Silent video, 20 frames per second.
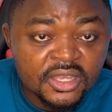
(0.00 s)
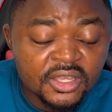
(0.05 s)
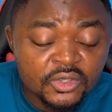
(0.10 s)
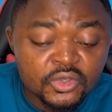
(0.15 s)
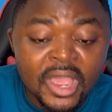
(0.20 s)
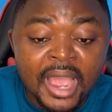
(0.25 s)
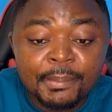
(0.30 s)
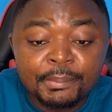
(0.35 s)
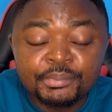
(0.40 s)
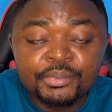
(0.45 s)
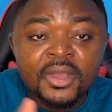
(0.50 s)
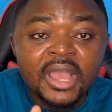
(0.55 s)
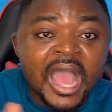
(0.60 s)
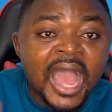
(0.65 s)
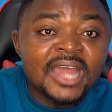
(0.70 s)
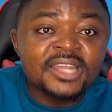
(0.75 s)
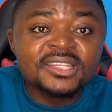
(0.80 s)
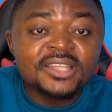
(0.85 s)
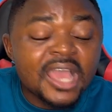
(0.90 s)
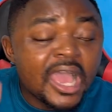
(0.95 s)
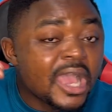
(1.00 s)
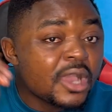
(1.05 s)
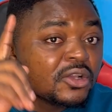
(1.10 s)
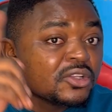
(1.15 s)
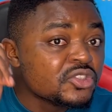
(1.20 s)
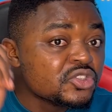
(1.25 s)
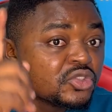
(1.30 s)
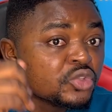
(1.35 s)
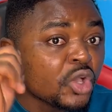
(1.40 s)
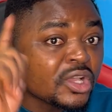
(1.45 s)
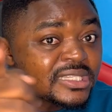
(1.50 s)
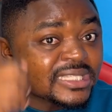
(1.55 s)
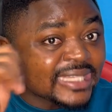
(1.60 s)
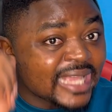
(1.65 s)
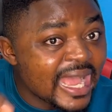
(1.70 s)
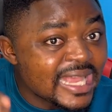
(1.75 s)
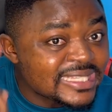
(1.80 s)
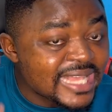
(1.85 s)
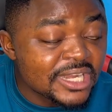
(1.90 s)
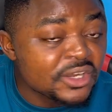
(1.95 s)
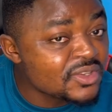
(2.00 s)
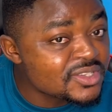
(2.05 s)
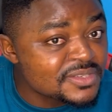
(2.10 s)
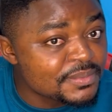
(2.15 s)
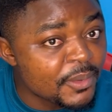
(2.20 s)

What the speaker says: Yeah. And those cars are not